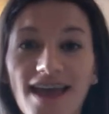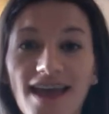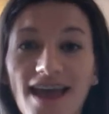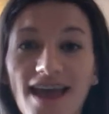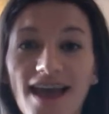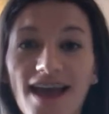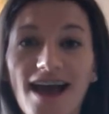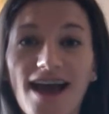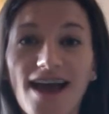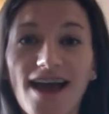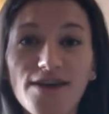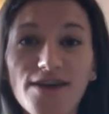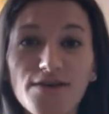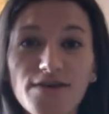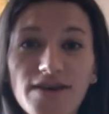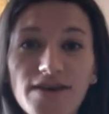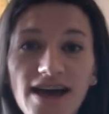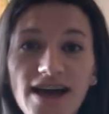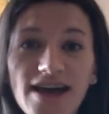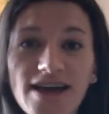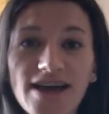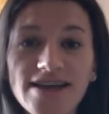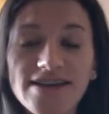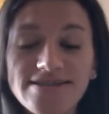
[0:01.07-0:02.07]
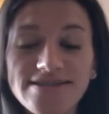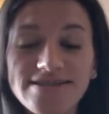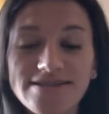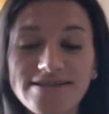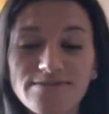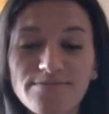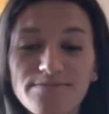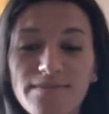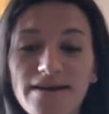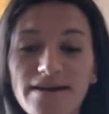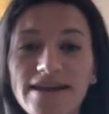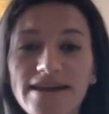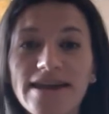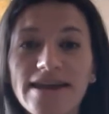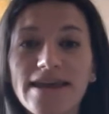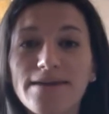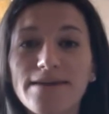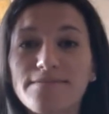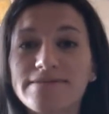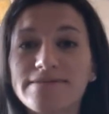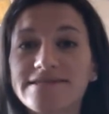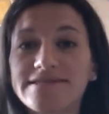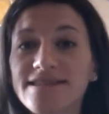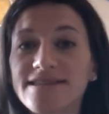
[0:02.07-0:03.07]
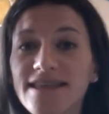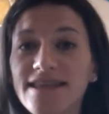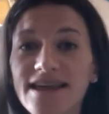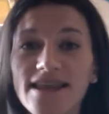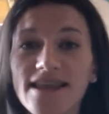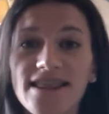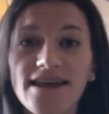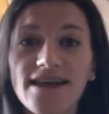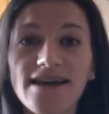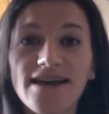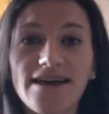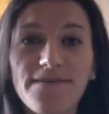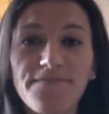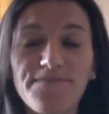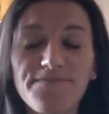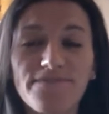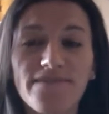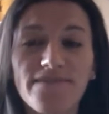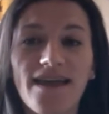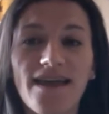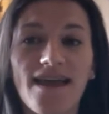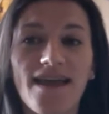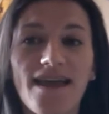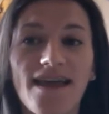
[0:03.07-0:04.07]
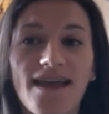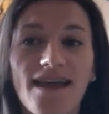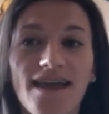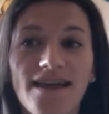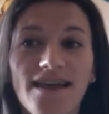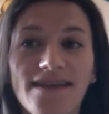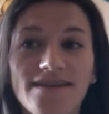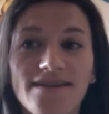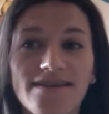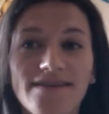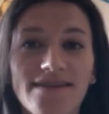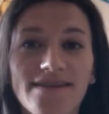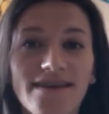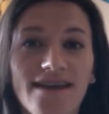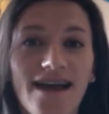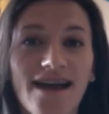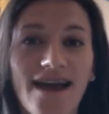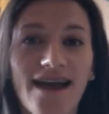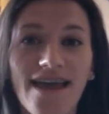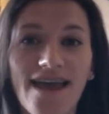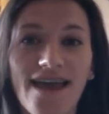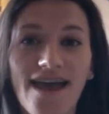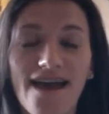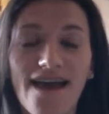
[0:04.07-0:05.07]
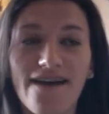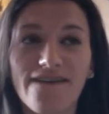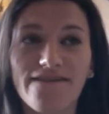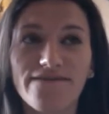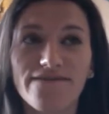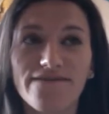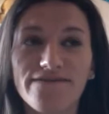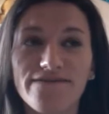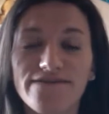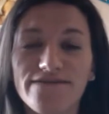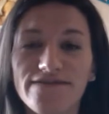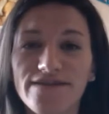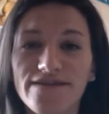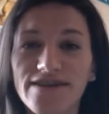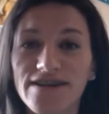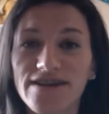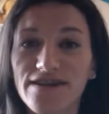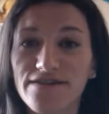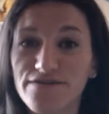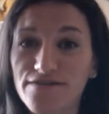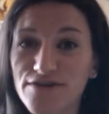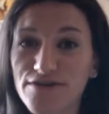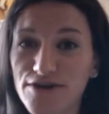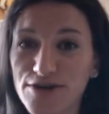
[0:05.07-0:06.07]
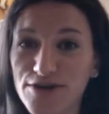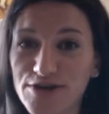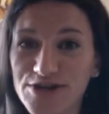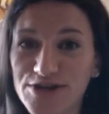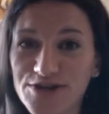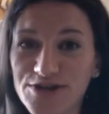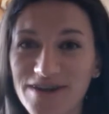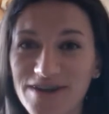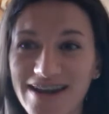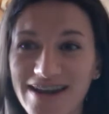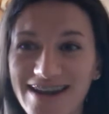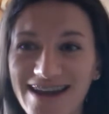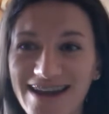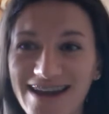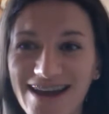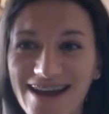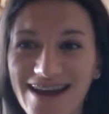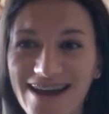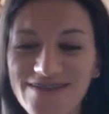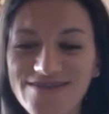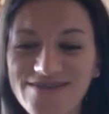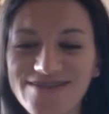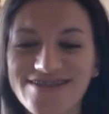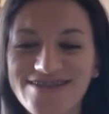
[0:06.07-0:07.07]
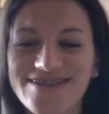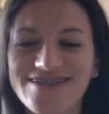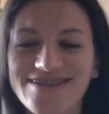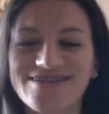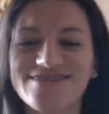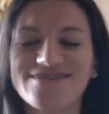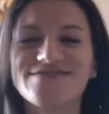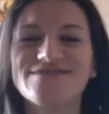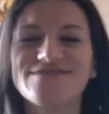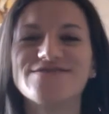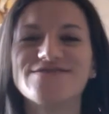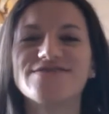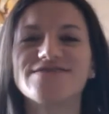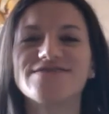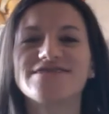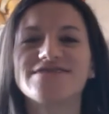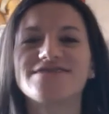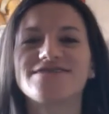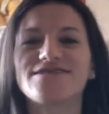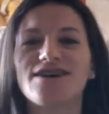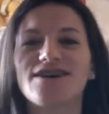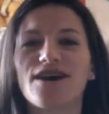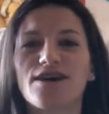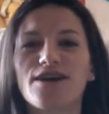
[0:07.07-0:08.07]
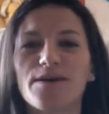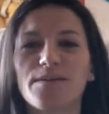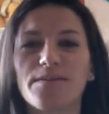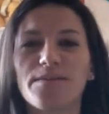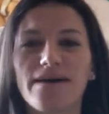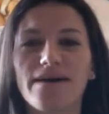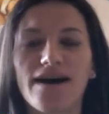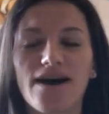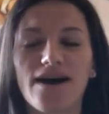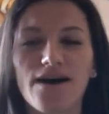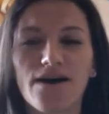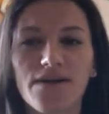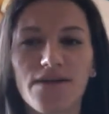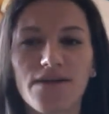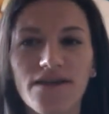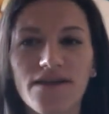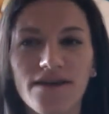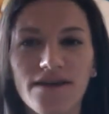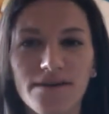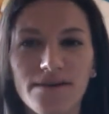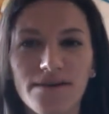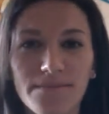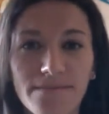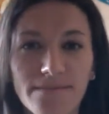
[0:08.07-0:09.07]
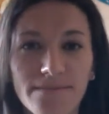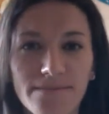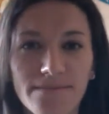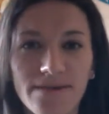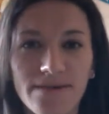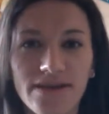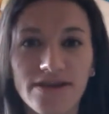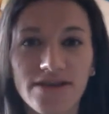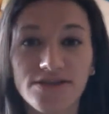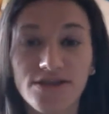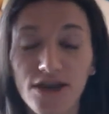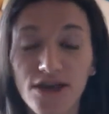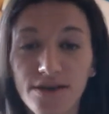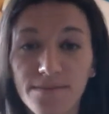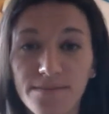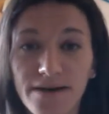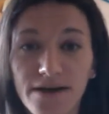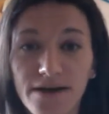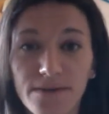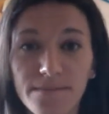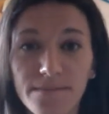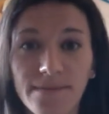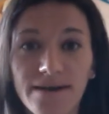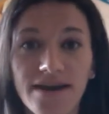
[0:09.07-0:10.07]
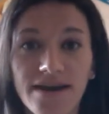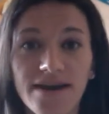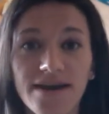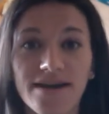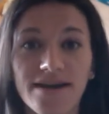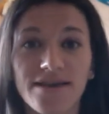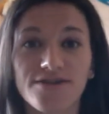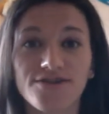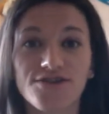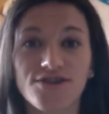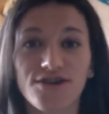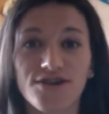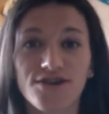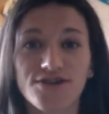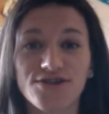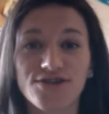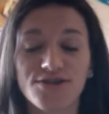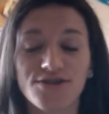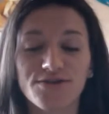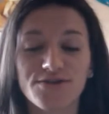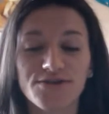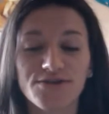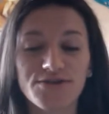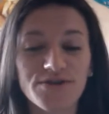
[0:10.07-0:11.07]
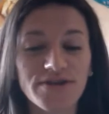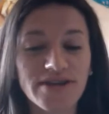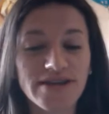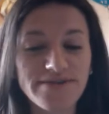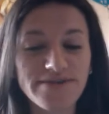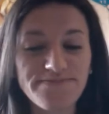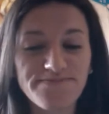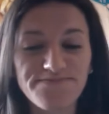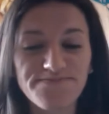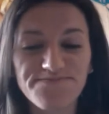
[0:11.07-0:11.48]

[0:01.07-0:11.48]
Hi, you guys. My name is Leyla, and I have enough courage right now to talk about my jaw surgery.